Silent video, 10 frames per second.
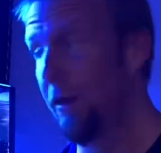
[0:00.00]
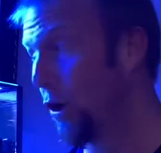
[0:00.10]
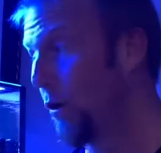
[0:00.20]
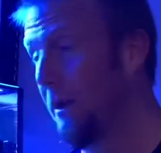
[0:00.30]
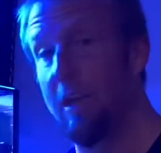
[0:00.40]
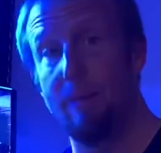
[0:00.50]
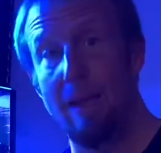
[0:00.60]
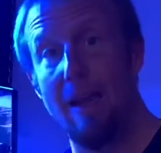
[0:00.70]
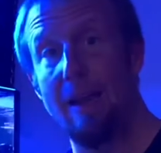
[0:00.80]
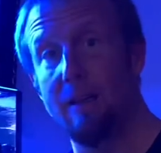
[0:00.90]
new
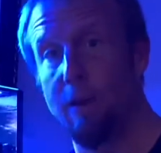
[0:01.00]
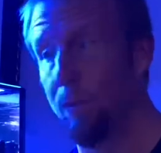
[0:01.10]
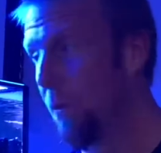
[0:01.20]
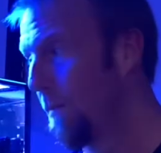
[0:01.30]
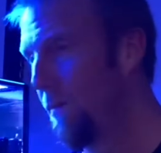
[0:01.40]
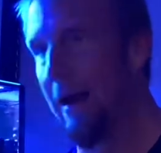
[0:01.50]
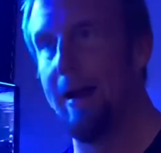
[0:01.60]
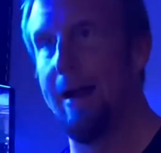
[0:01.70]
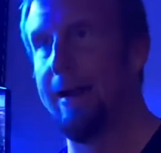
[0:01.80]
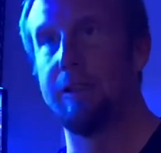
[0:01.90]
EB8 or
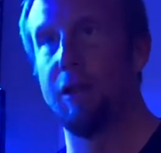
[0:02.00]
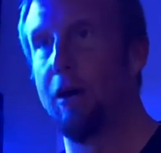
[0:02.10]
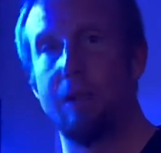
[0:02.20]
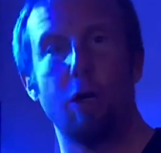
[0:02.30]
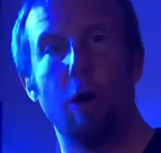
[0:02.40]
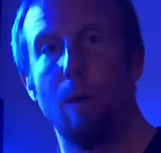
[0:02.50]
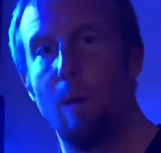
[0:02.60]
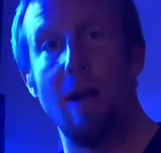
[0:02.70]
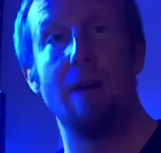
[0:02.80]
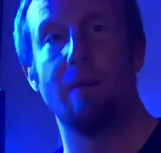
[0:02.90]
832 or
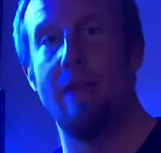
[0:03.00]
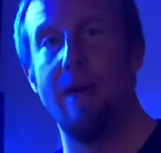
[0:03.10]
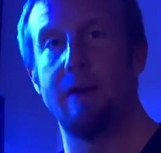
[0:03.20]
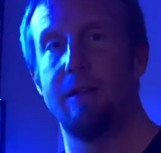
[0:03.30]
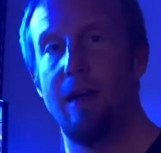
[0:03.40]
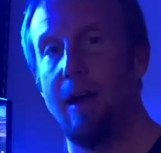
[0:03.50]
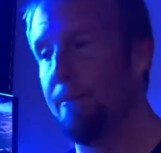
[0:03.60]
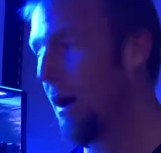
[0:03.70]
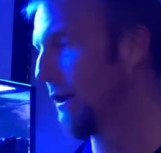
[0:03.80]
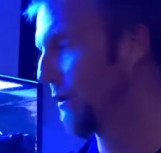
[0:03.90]
whatever that
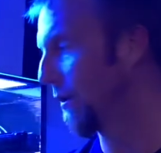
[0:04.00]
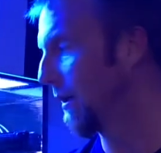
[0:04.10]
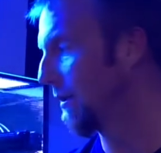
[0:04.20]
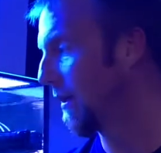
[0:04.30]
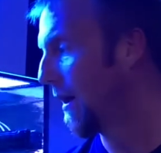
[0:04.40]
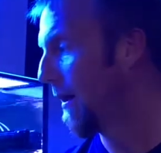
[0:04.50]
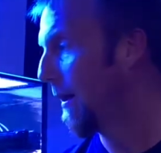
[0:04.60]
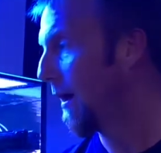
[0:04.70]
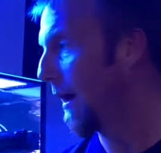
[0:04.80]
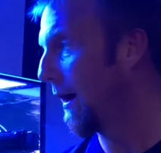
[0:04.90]
module is.
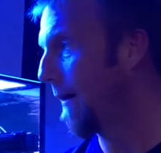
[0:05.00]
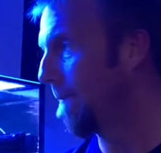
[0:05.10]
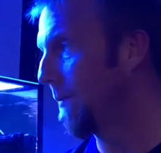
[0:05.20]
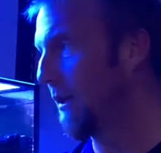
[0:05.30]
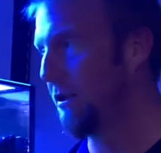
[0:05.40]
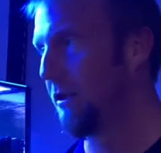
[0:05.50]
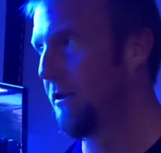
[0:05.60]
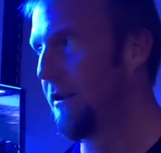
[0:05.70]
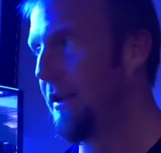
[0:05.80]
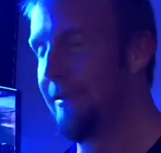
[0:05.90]
It just
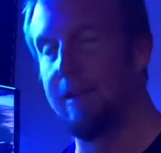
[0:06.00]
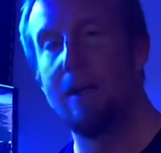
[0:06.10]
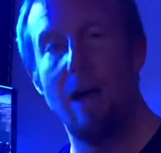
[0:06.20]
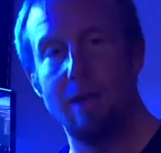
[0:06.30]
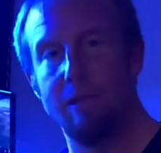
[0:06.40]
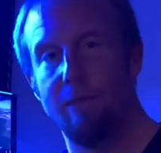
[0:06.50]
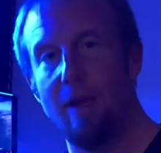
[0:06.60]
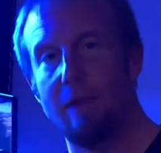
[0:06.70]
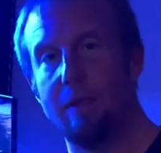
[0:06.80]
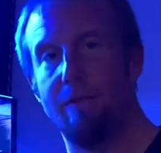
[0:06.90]
isn't cost
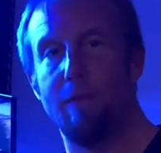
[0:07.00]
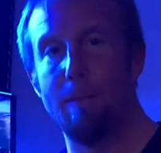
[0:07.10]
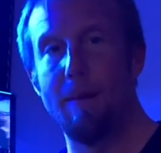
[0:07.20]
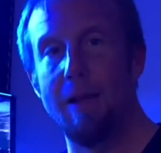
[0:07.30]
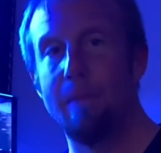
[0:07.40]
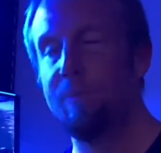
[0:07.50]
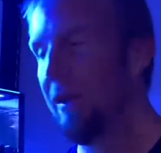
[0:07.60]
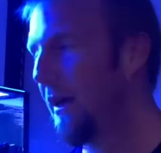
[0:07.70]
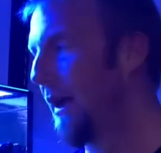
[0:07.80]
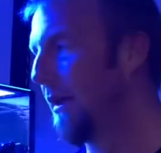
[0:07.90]
effective for me.
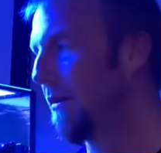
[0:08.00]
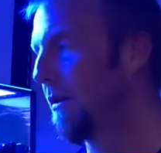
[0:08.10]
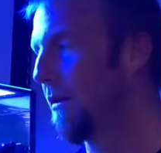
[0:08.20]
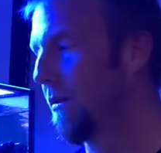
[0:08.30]
And